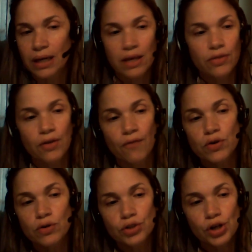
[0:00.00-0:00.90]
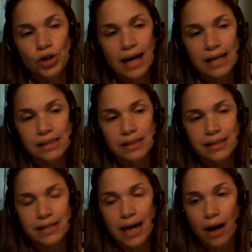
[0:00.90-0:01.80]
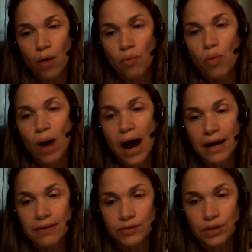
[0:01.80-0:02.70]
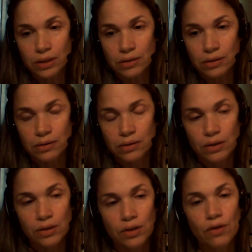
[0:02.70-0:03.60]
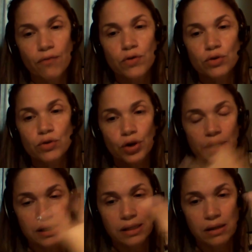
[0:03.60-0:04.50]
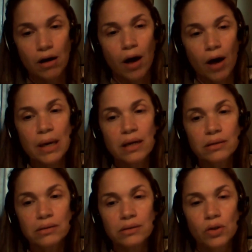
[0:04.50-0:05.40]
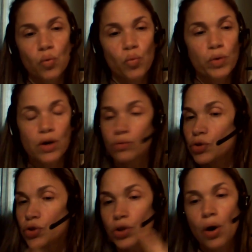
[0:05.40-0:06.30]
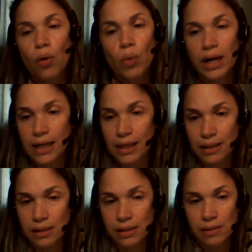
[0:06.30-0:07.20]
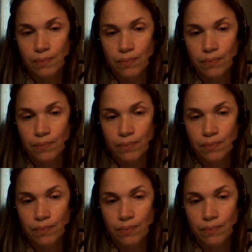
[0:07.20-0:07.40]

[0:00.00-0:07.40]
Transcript: The future hasn't yet arrived. The future is coming. We don't know what it is.